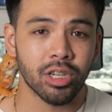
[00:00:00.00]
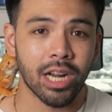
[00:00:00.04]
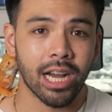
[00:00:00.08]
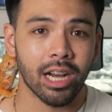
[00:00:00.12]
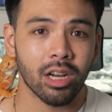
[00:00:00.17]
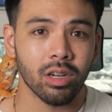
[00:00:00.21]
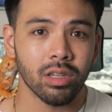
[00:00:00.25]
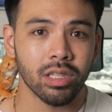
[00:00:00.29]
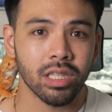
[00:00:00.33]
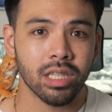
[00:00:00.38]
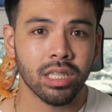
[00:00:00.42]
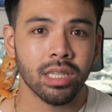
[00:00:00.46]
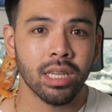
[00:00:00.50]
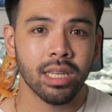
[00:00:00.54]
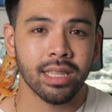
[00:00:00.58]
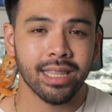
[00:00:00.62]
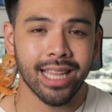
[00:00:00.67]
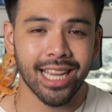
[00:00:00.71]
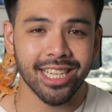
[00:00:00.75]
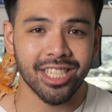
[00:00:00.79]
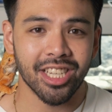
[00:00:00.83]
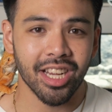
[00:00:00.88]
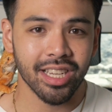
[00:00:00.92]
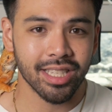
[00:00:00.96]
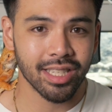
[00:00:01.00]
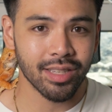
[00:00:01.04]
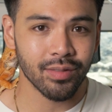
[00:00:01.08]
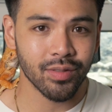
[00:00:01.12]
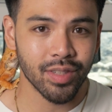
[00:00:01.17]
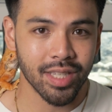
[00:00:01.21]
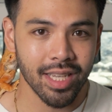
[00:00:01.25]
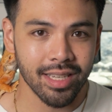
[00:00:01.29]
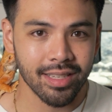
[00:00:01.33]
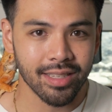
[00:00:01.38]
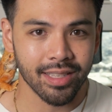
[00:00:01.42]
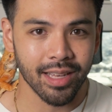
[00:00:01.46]
dragon's digestive
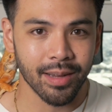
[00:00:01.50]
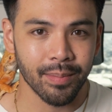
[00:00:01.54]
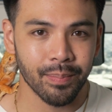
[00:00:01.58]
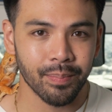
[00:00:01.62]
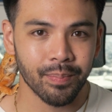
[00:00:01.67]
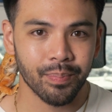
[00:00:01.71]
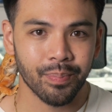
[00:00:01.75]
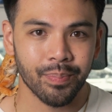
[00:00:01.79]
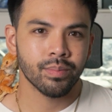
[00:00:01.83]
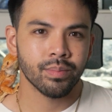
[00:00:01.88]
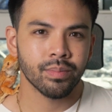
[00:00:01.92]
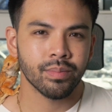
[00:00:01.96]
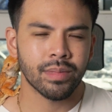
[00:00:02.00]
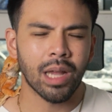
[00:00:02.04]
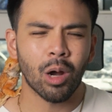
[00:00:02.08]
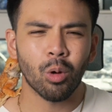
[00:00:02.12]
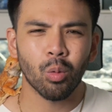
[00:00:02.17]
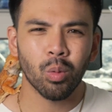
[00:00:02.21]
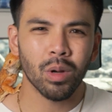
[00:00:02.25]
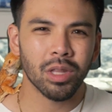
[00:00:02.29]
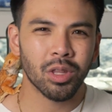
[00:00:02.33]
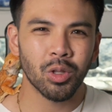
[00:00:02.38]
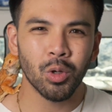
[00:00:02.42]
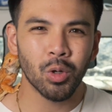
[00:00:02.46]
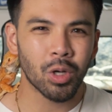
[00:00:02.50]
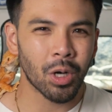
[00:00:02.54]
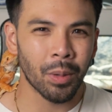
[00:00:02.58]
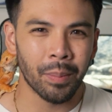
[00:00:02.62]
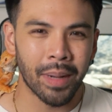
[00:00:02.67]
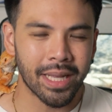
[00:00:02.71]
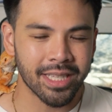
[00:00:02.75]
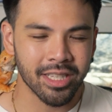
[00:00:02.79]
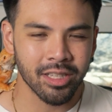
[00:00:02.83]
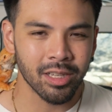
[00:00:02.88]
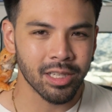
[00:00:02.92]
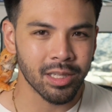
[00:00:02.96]
system. Now, what do
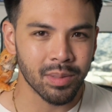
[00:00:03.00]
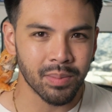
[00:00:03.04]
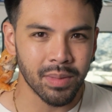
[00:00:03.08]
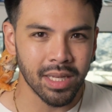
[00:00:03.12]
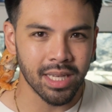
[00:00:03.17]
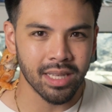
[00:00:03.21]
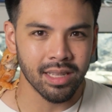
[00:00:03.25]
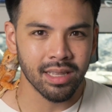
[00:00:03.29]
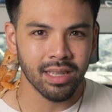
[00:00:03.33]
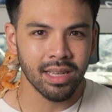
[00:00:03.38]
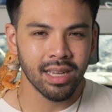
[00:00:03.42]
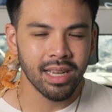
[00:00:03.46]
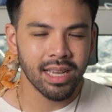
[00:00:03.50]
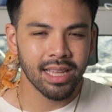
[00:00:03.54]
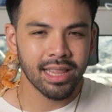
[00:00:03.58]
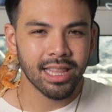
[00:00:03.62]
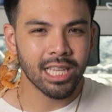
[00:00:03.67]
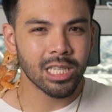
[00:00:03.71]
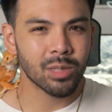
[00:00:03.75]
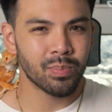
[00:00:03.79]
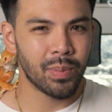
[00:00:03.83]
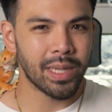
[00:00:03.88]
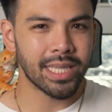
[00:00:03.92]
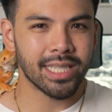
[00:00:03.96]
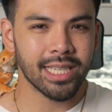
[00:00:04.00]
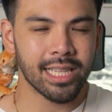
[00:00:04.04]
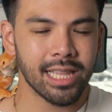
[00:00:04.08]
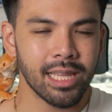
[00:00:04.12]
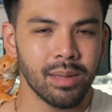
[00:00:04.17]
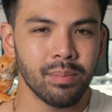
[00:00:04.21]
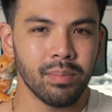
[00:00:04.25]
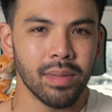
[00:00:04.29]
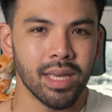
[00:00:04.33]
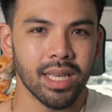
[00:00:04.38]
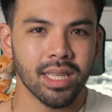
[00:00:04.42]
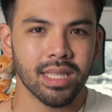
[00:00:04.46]
commensals mean? This basically
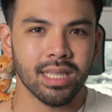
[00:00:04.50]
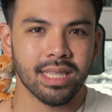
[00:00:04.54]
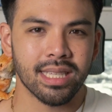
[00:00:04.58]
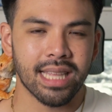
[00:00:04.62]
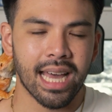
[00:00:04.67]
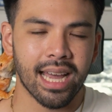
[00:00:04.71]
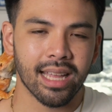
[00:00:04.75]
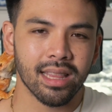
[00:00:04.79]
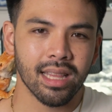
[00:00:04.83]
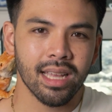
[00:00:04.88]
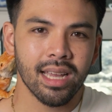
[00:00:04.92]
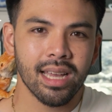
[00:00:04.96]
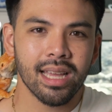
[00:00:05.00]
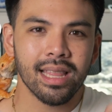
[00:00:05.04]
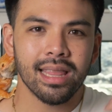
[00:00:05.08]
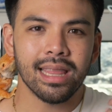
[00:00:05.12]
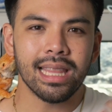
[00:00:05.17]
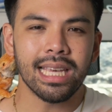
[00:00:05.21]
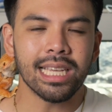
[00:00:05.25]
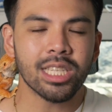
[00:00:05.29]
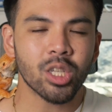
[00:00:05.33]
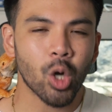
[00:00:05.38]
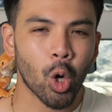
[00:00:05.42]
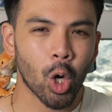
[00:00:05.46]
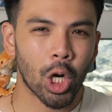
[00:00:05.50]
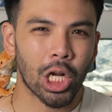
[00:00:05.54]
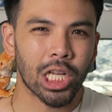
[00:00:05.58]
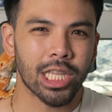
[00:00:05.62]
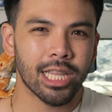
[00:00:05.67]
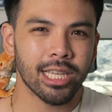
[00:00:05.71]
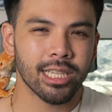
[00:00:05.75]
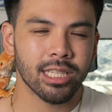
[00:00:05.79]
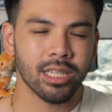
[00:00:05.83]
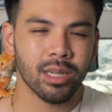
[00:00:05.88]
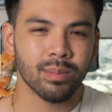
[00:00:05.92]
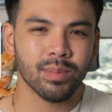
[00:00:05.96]
means that these
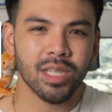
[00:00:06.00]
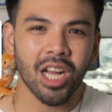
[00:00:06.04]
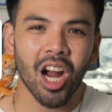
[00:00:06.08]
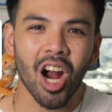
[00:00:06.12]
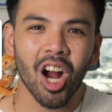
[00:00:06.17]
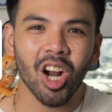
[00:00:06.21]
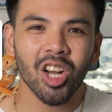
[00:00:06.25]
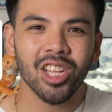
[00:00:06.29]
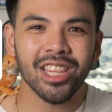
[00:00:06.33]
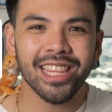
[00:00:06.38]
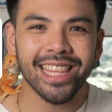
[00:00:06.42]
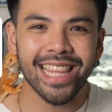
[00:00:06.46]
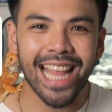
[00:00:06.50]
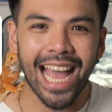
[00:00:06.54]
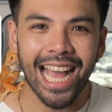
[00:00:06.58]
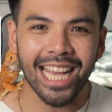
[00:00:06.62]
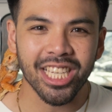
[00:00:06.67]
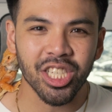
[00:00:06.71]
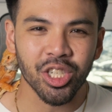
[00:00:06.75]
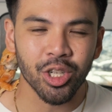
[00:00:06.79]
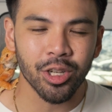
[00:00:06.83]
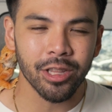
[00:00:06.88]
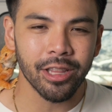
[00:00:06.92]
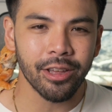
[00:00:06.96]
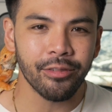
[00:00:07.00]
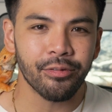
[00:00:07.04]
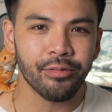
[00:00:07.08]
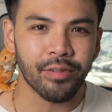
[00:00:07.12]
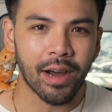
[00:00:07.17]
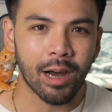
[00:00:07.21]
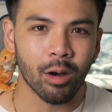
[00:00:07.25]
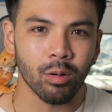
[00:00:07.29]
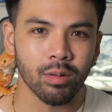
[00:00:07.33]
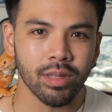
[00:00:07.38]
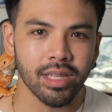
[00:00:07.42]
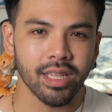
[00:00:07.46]
organisms are naturally
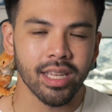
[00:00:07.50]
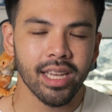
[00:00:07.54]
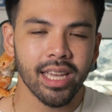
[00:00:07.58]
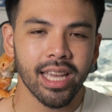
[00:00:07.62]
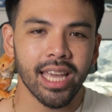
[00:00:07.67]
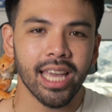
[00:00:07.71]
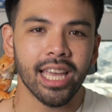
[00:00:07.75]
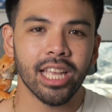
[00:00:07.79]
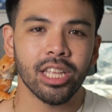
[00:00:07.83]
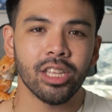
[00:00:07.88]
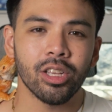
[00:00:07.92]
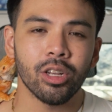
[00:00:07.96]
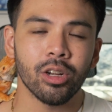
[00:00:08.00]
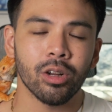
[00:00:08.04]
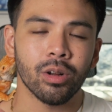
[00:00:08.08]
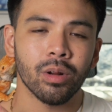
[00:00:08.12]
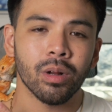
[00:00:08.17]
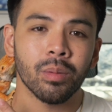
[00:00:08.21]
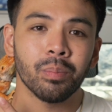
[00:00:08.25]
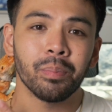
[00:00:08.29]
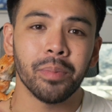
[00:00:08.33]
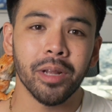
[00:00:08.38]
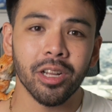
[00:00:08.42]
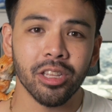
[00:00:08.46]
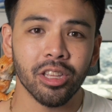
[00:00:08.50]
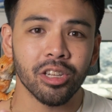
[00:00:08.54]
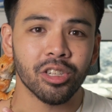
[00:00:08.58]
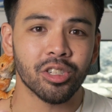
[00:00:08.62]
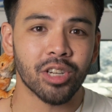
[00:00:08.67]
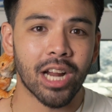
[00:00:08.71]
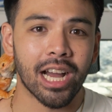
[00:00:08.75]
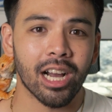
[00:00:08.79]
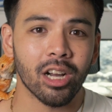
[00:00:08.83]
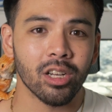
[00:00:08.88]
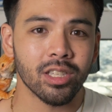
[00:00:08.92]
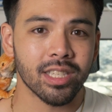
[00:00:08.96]
found in your bearded
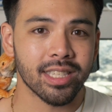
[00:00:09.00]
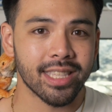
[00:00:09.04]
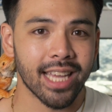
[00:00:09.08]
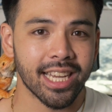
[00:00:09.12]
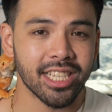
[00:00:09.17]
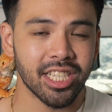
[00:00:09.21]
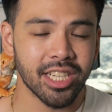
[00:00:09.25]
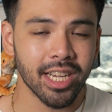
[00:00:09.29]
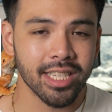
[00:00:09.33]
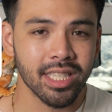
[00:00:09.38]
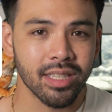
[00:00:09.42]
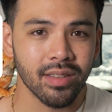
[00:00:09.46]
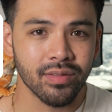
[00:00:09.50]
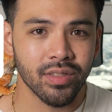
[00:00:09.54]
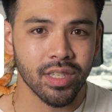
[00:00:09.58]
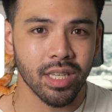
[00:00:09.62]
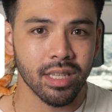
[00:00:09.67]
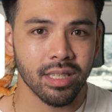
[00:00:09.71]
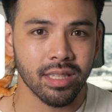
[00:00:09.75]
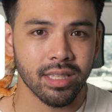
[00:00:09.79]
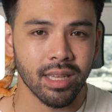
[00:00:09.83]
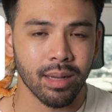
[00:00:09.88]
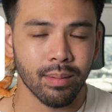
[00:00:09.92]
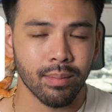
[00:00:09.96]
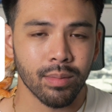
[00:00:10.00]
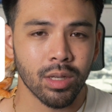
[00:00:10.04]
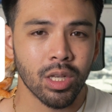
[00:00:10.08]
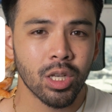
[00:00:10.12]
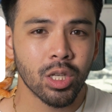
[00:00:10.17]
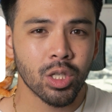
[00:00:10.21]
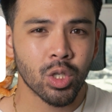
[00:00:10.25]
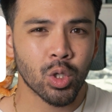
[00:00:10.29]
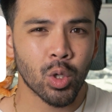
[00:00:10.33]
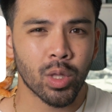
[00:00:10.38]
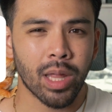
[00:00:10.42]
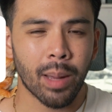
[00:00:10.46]
dragon's digestive system.
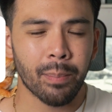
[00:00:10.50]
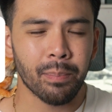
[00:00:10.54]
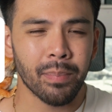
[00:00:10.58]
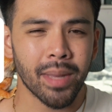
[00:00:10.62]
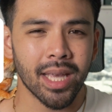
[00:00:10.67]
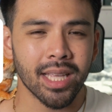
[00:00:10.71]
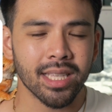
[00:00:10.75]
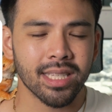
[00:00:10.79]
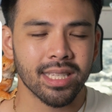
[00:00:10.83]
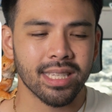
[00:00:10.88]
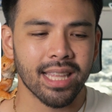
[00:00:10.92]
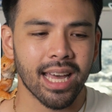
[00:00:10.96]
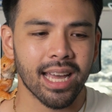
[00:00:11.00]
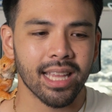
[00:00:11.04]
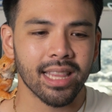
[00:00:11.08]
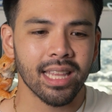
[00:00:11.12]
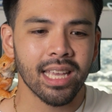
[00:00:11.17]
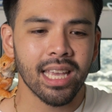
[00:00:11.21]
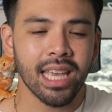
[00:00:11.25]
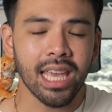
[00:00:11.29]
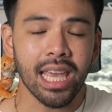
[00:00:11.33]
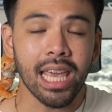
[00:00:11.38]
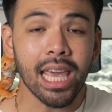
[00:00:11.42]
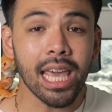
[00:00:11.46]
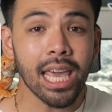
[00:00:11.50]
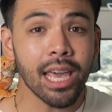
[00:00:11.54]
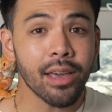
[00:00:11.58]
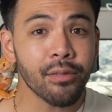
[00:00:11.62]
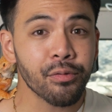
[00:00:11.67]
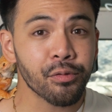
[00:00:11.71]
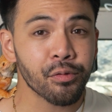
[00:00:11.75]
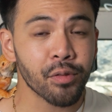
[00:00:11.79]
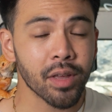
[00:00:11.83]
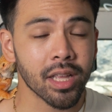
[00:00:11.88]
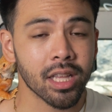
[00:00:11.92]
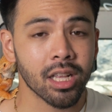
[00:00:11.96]
So that means that
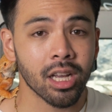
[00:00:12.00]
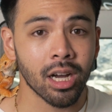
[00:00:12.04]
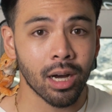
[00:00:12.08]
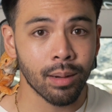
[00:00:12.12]
if it